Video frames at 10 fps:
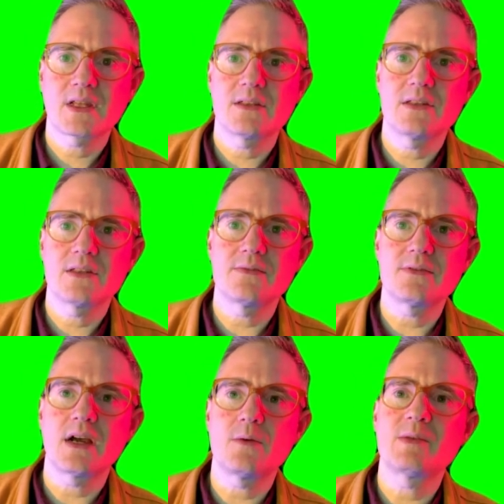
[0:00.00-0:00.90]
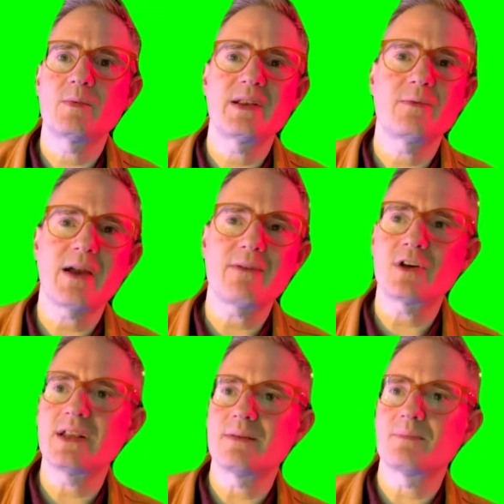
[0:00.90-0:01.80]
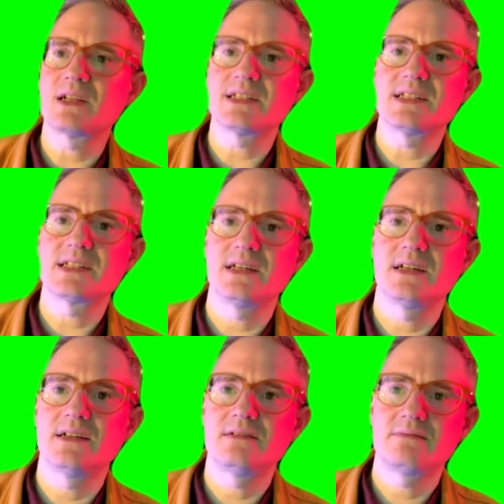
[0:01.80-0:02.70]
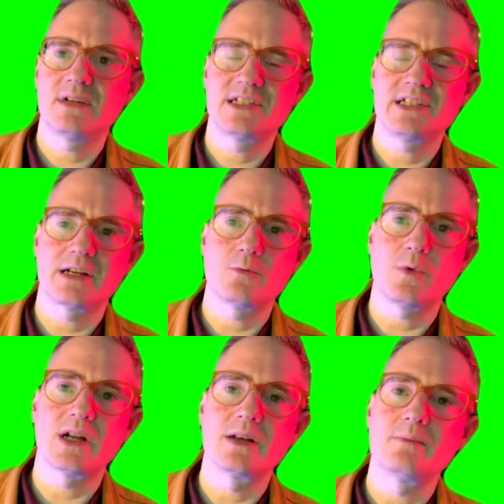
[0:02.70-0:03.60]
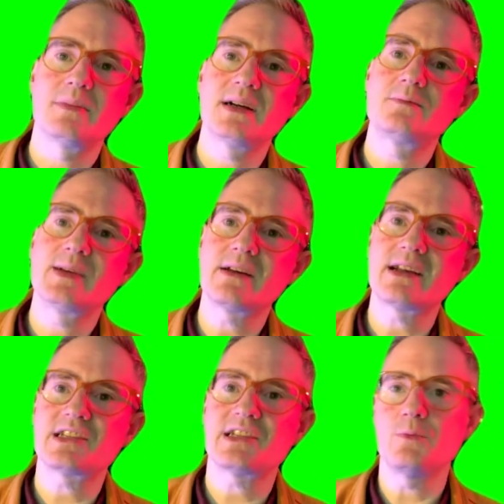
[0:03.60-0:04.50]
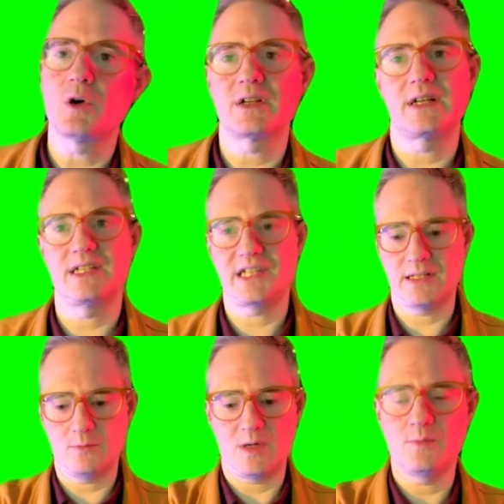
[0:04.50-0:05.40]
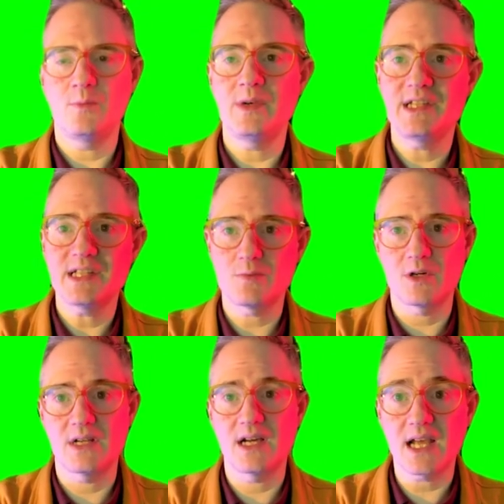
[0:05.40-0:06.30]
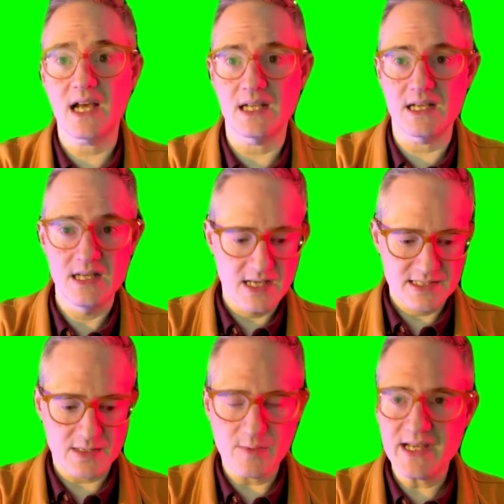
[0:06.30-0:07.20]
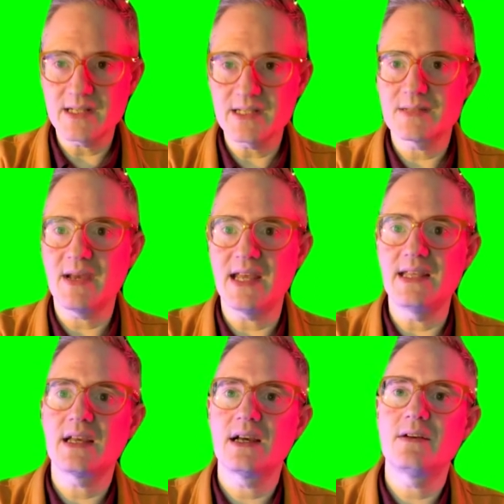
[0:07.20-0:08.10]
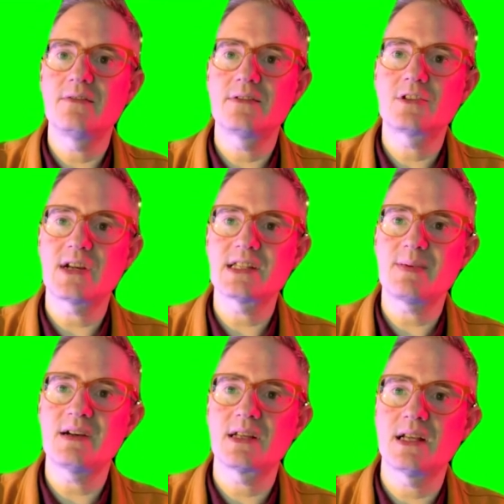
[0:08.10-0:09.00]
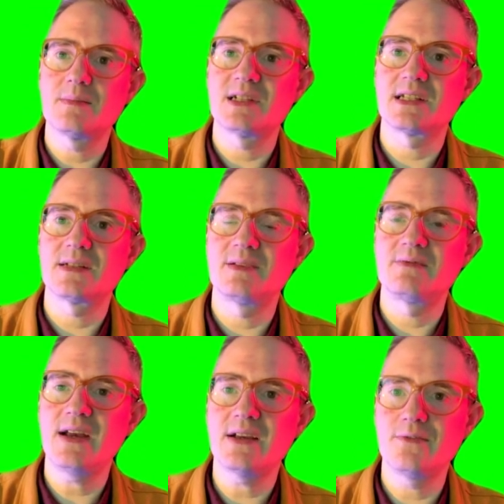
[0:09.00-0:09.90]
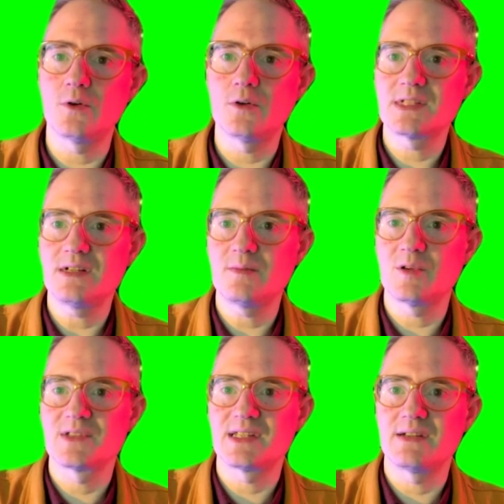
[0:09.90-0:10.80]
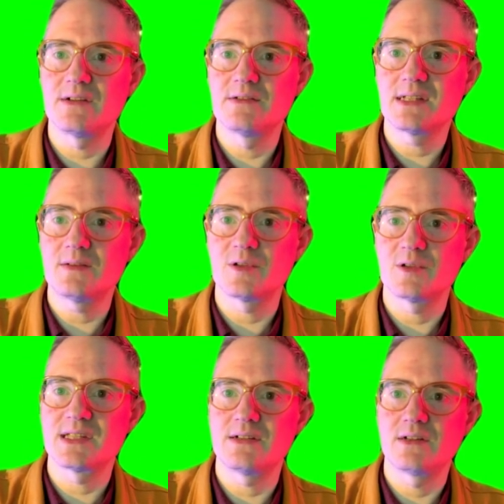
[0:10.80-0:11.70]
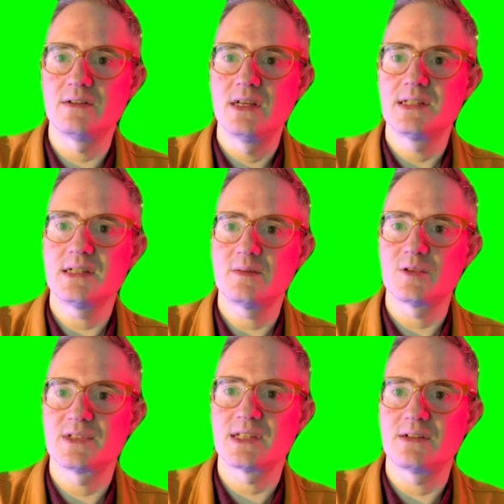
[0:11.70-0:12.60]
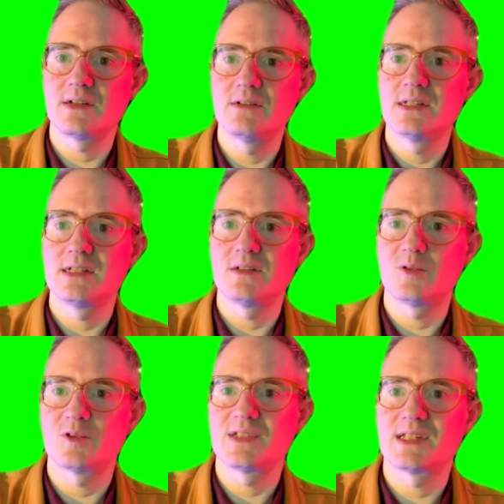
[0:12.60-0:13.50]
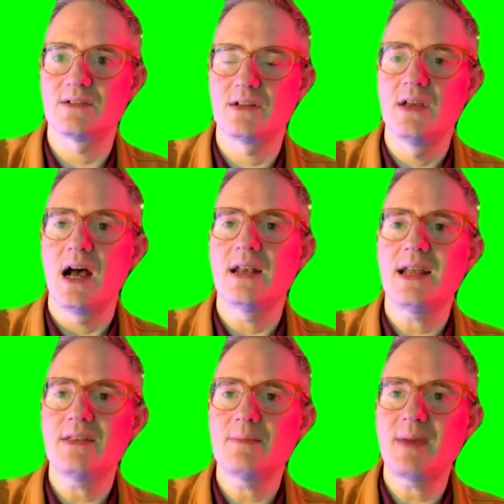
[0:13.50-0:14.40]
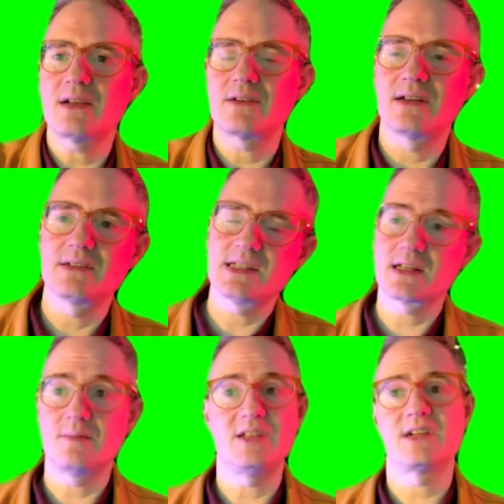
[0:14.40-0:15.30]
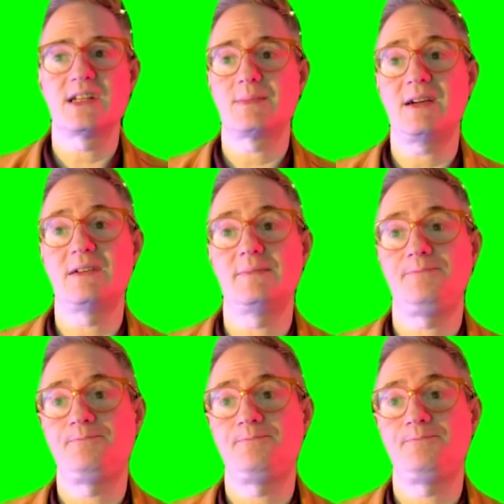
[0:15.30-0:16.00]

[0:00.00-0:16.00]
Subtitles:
we haven't got anything plugged into iChannel 1, but we don't actually want an iChannel 1. We just want a color. So we can just make a transparent color by typing vec4 0.0, 0.0, 0.0, 0.0, and now the background is going to be transparent.